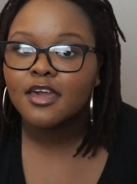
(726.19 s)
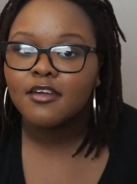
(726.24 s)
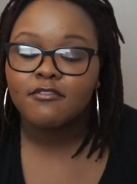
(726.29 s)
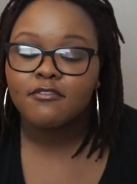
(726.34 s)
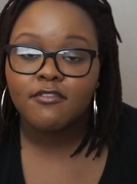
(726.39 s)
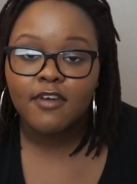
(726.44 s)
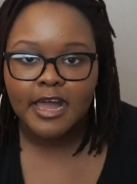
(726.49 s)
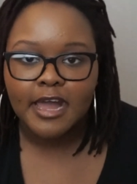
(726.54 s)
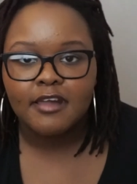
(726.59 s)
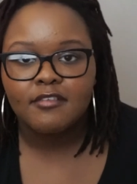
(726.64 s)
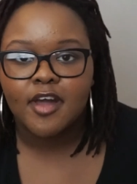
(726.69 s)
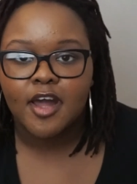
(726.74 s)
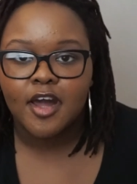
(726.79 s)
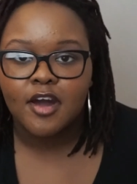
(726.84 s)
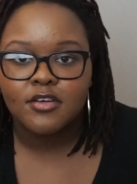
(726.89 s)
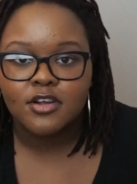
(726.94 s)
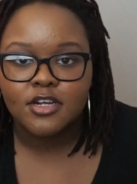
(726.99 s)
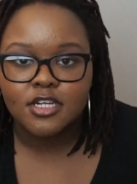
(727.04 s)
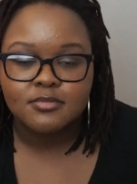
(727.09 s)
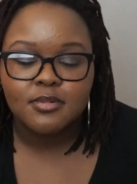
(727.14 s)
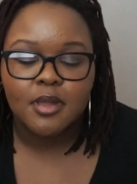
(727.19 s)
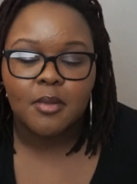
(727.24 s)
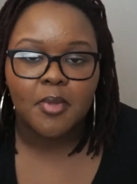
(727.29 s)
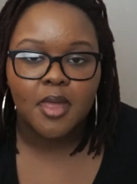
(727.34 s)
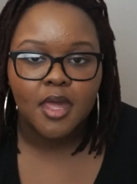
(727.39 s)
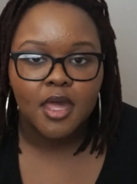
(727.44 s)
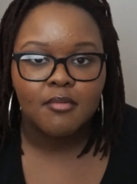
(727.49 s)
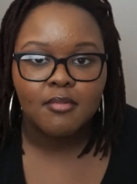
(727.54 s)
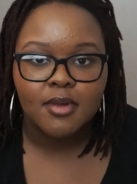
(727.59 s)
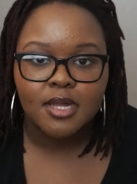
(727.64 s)
like 5 hours my
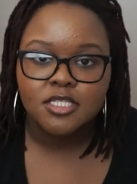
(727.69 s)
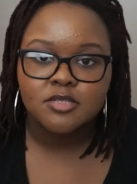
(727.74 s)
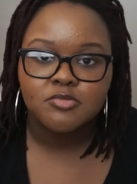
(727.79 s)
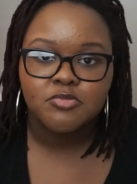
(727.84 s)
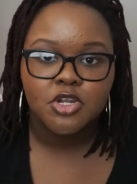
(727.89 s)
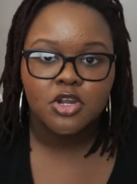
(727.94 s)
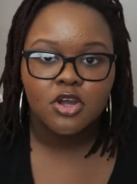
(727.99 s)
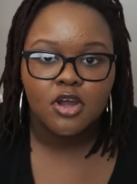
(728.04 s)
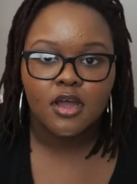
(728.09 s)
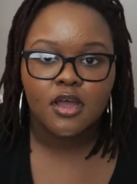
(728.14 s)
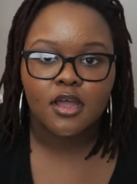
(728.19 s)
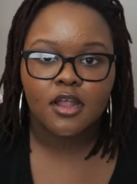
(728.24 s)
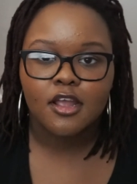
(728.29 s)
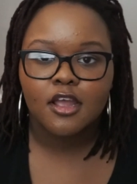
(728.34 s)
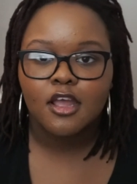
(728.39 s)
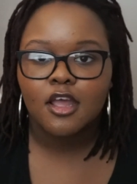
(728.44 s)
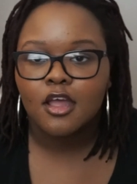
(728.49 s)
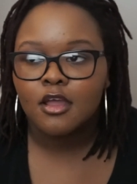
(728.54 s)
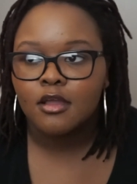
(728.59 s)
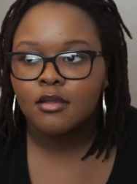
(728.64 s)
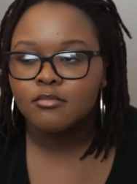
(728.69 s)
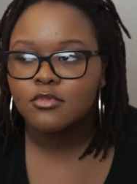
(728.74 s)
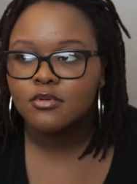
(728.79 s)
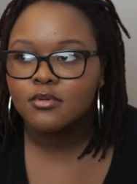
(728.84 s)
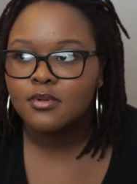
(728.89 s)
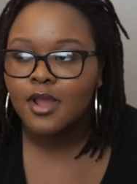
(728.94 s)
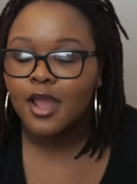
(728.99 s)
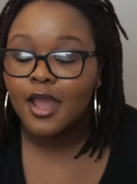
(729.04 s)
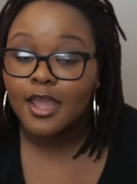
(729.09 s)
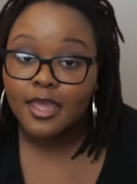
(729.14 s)
makeup has been on.
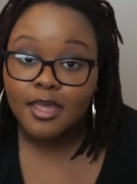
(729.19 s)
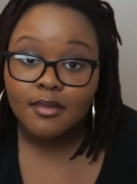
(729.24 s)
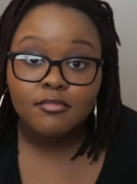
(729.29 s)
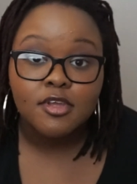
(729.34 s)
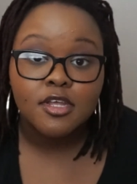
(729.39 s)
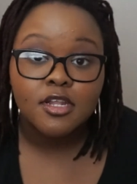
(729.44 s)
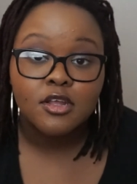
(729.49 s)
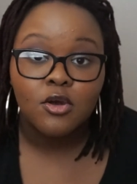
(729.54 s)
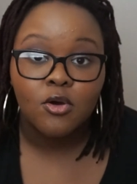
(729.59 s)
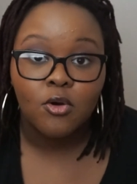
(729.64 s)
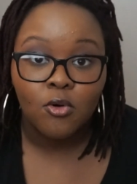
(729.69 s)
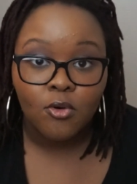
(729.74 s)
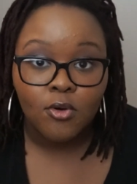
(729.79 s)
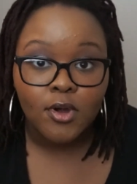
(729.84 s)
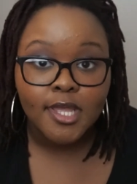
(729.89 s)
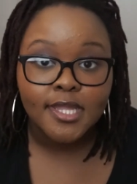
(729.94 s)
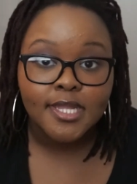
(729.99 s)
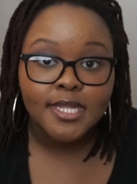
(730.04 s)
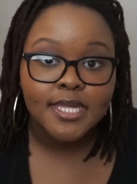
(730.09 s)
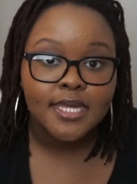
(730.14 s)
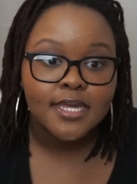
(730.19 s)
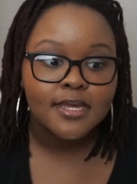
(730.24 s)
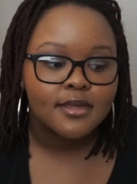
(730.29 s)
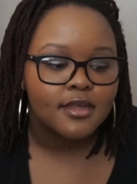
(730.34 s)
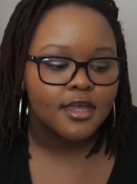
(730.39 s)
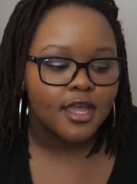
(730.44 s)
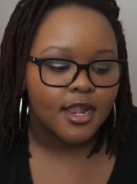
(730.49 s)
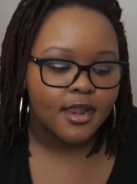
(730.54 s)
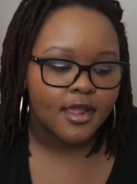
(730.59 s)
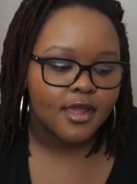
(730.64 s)
I am getting oily,
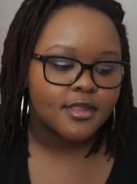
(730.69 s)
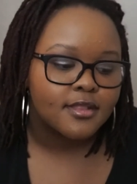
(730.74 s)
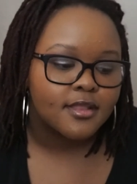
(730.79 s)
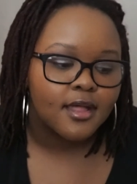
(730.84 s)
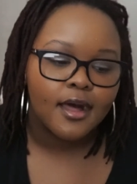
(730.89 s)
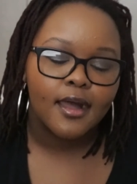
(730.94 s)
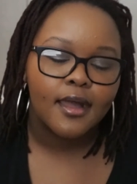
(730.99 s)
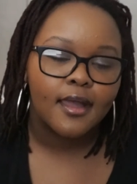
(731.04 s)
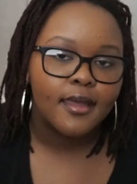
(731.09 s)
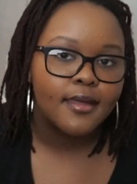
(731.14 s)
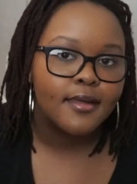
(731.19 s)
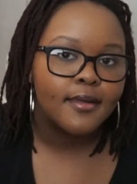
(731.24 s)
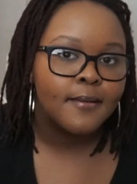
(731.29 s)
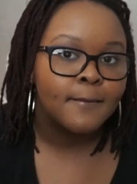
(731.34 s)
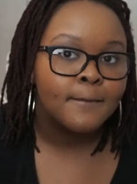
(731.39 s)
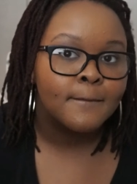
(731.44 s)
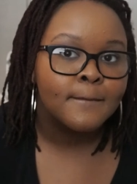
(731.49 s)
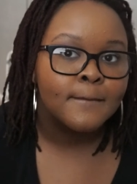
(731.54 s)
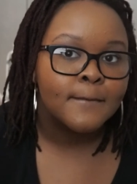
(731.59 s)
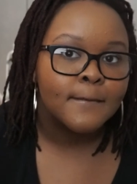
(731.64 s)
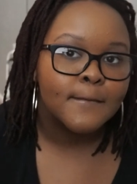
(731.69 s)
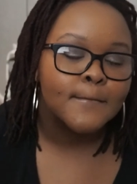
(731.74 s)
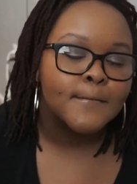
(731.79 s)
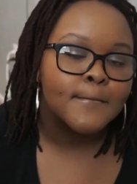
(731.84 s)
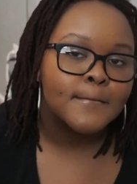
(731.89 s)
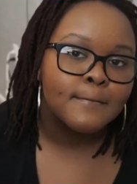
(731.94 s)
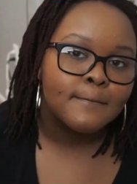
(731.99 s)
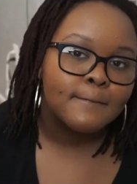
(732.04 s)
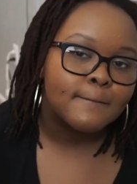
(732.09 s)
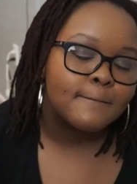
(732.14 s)
cannot lie.
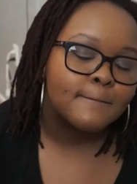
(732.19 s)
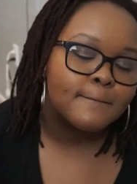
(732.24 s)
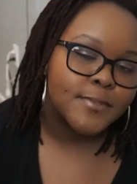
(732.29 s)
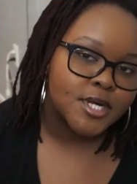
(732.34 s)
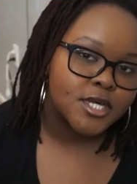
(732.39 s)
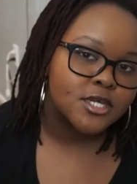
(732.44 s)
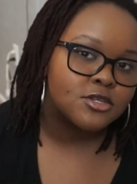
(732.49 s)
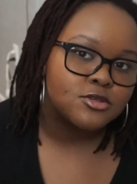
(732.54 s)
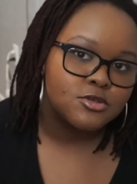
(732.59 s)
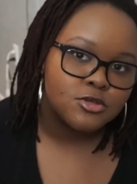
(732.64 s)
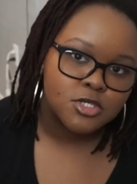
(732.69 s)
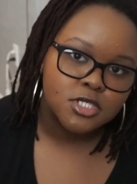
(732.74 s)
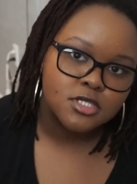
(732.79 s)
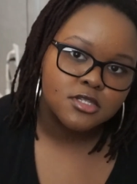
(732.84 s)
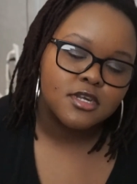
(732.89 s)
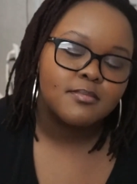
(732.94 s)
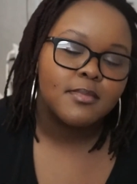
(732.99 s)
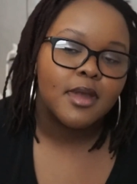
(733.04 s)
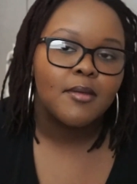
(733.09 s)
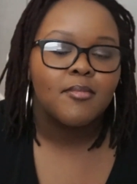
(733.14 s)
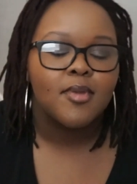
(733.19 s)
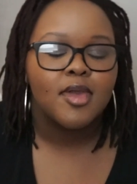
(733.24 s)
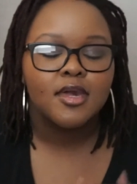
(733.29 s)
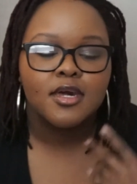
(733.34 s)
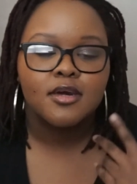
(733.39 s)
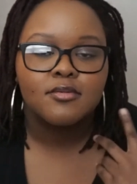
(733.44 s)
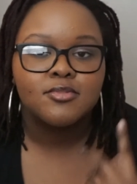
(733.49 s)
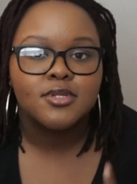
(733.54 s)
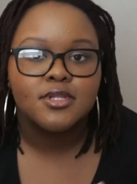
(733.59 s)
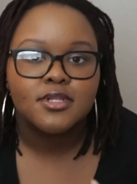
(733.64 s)
But usually my
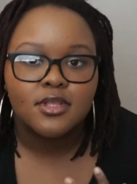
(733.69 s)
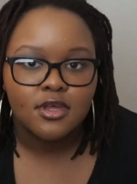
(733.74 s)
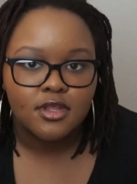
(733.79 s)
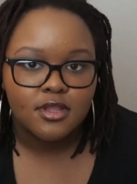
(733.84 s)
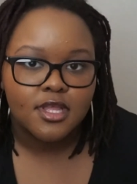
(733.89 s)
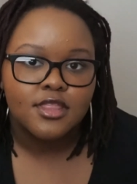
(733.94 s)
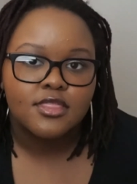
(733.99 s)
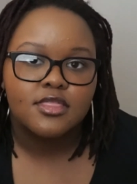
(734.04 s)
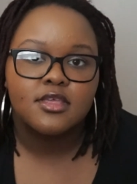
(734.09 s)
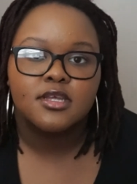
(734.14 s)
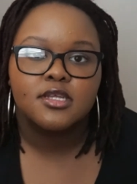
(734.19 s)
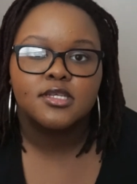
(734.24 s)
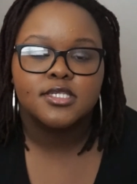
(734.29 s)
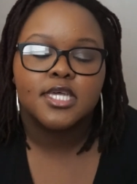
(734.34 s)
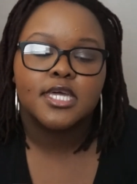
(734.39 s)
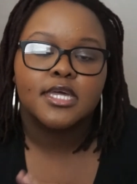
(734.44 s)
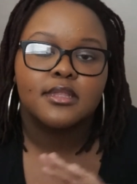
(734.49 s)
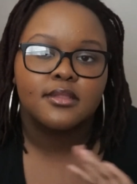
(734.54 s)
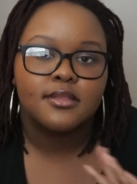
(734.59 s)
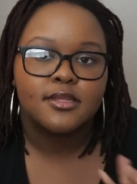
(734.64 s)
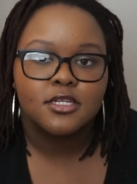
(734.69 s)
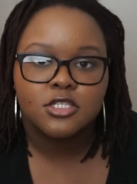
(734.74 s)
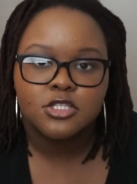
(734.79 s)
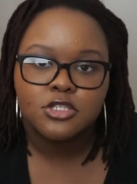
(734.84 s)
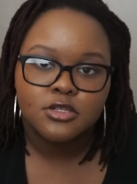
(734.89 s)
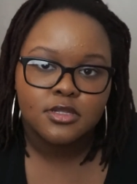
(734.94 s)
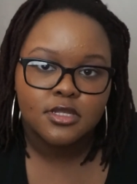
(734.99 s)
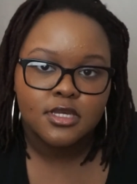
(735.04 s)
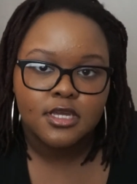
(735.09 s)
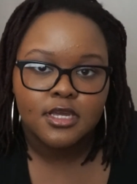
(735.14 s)
makeup will look like this like
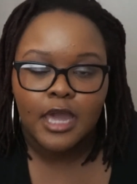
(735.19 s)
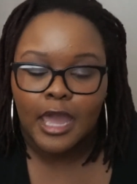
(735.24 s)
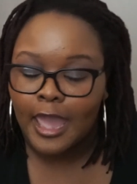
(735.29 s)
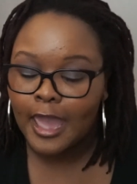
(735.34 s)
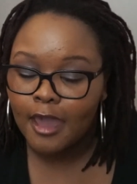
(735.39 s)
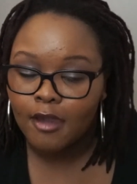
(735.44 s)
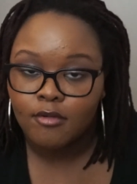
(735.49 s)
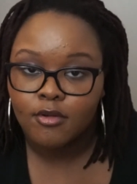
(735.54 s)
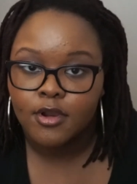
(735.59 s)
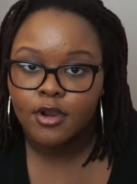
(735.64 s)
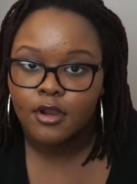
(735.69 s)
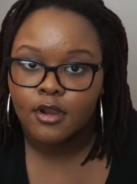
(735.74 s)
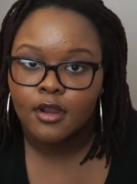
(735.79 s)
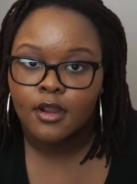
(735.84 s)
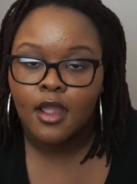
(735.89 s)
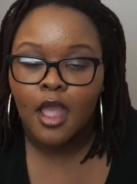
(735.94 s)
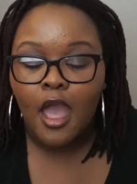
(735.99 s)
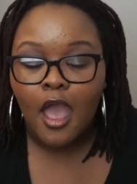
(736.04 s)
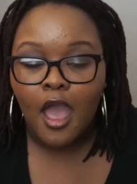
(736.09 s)
literally an hour